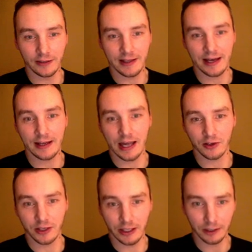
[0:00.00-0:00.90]
that
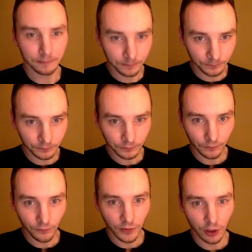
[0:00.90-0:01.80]
actually
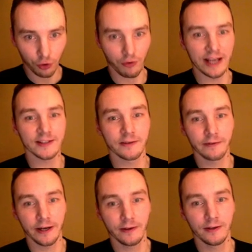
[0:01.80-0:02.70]
creates the
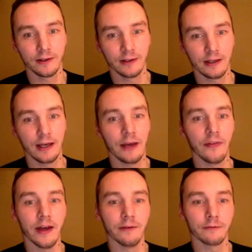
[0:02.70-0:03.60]
file. And
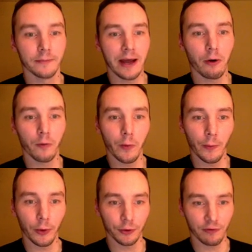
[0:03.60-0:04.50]
then from now on, when
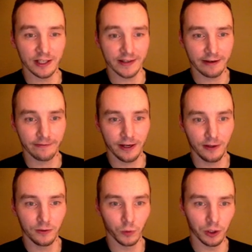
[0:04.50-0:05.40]
we want to write to that
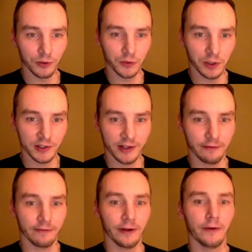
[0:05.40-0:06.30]
file, we use the word save
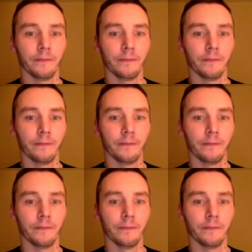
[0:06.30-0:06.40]
file.